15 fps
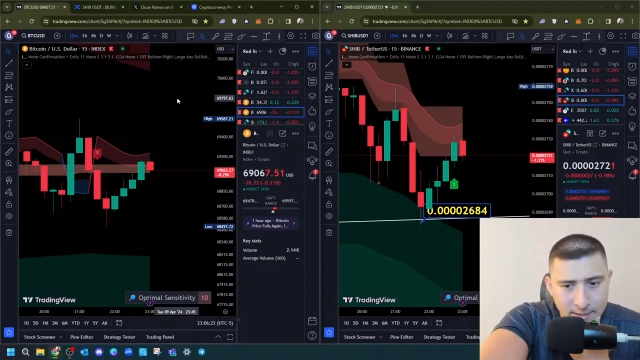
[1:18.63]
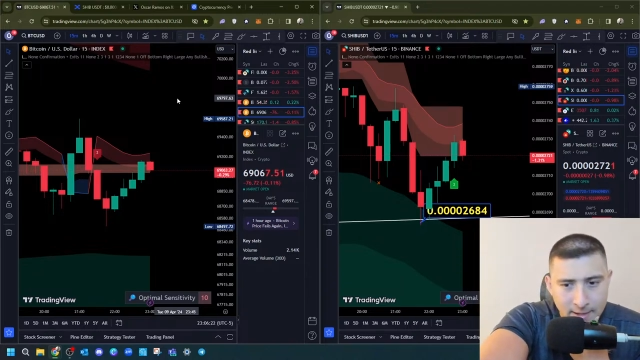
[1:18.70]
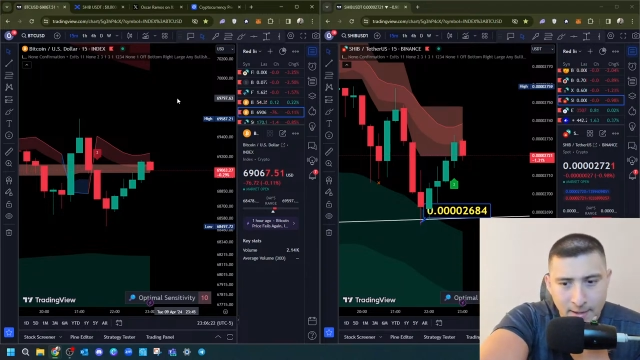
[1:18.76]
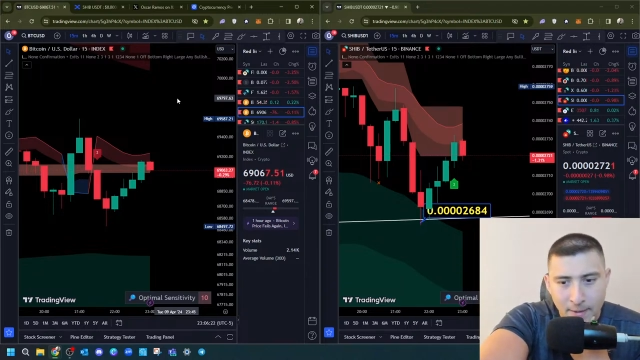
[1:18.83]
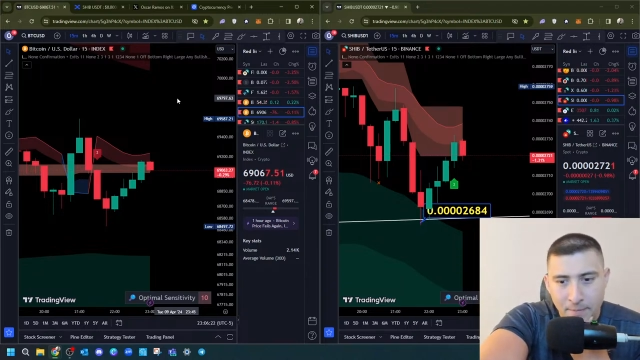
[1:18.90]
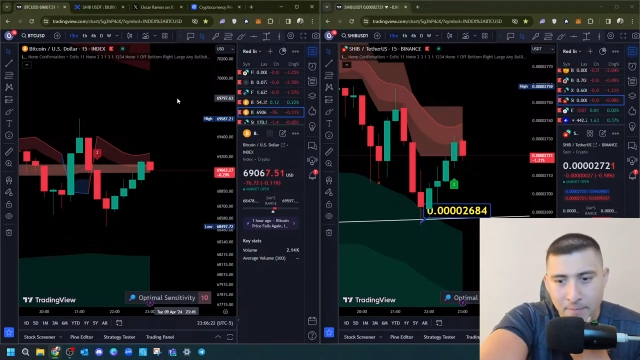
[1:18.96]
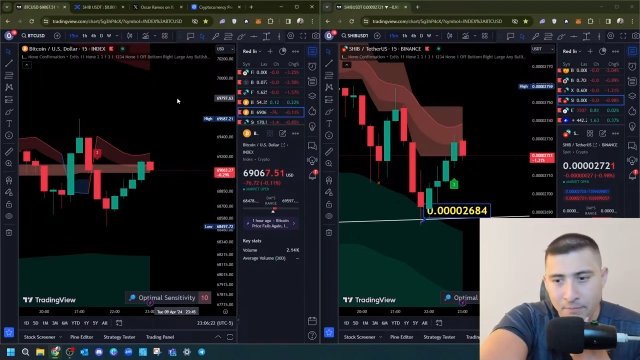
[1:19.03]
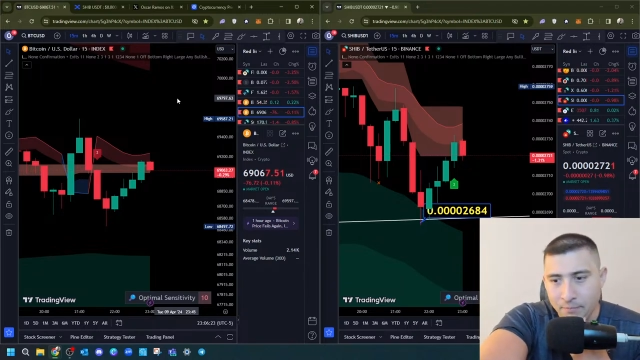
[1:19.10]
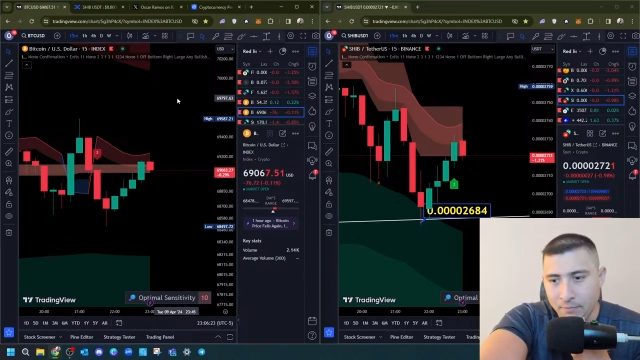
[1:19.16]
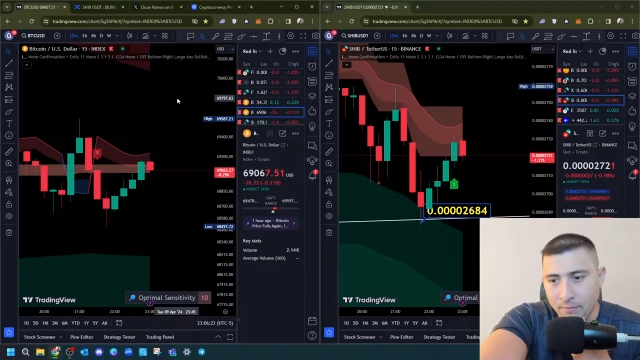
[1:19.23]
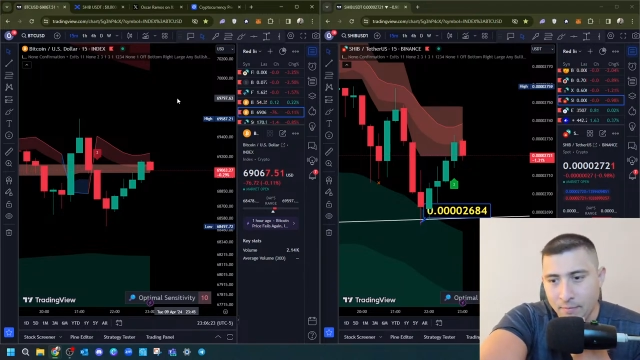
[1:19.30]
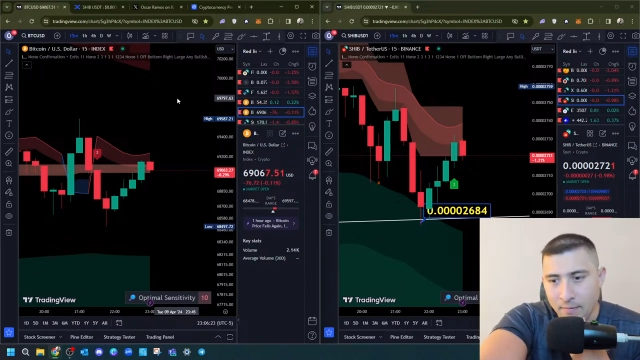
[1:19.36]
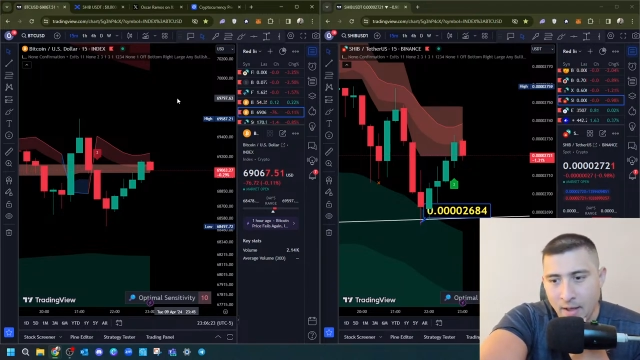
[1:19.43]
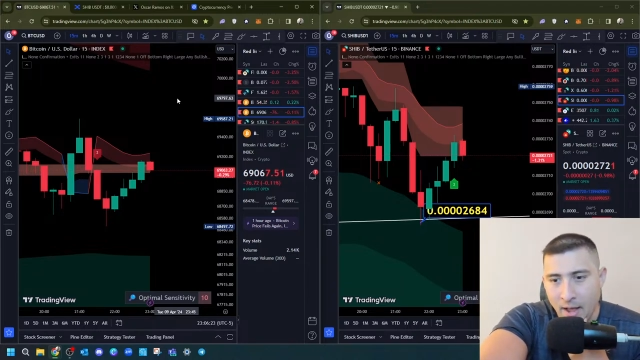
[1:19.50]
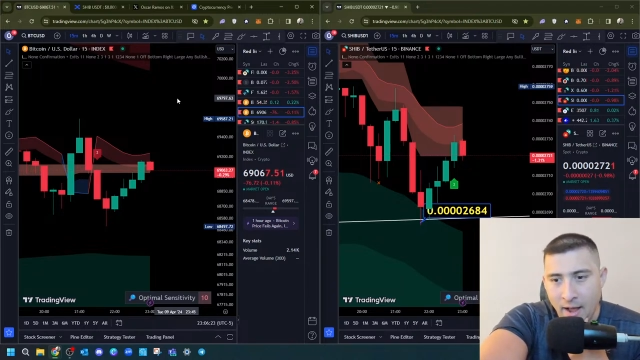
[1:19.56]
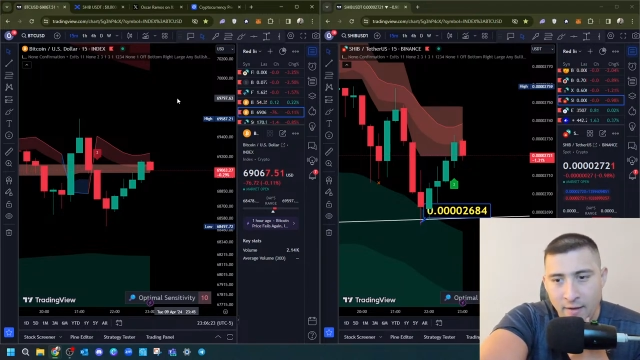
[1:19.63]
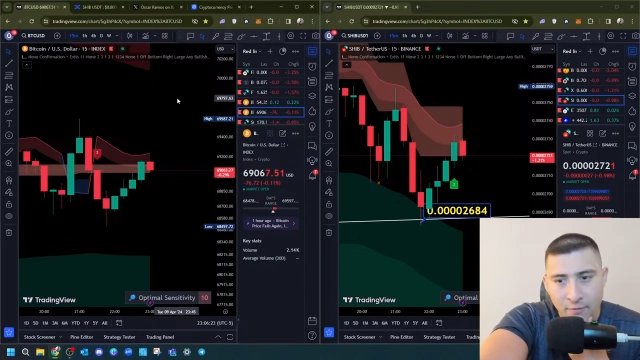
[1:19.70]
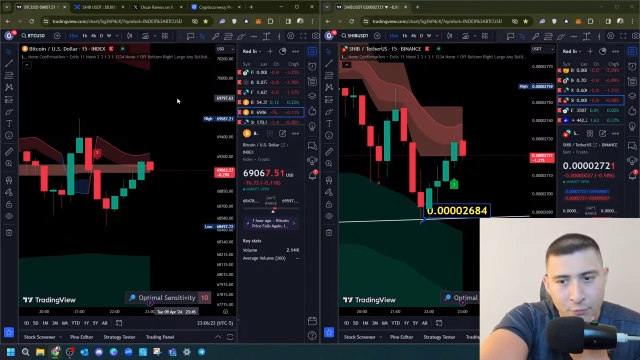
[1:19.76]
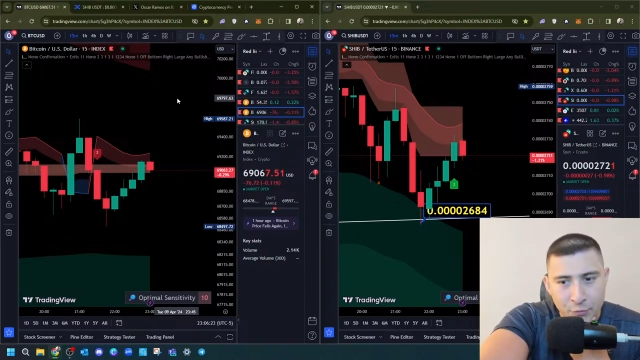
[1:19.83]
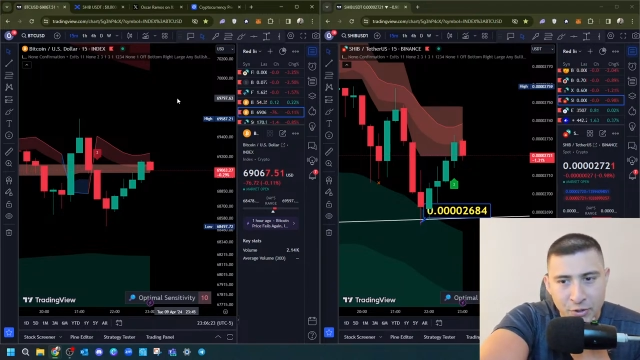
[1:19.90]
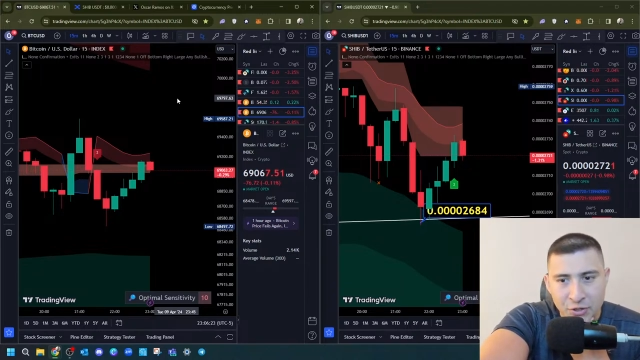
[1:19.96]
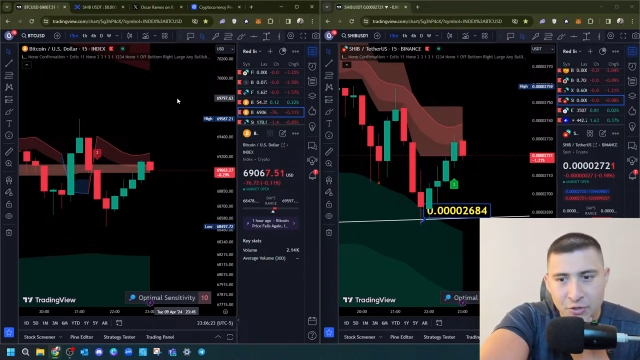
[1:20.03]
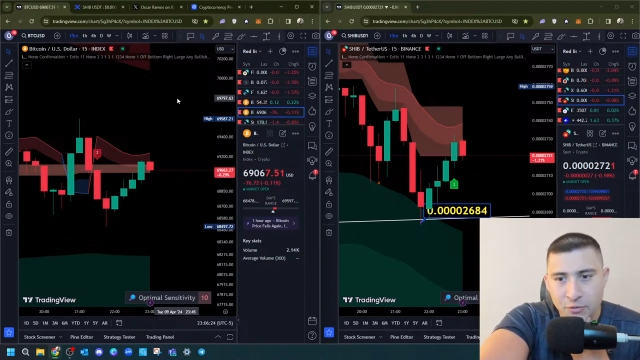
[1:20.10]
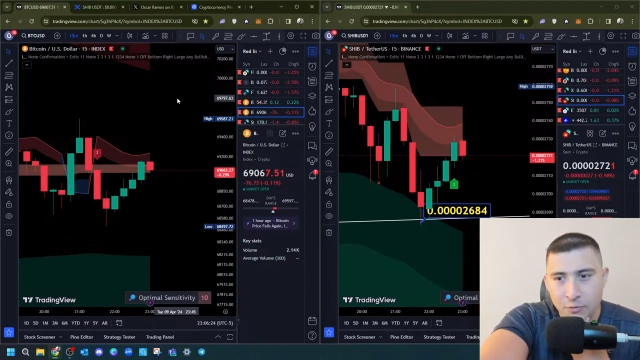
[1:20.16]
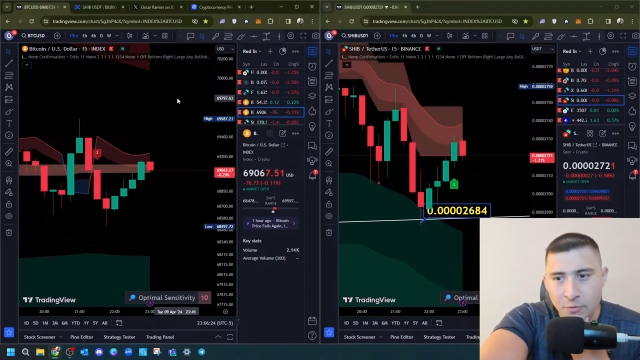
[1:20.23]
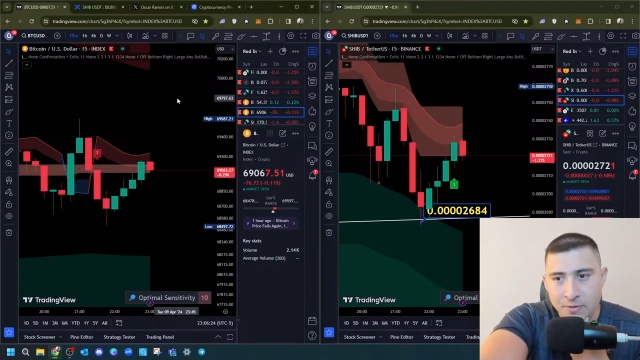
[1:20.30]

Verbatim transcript: Um, I've reached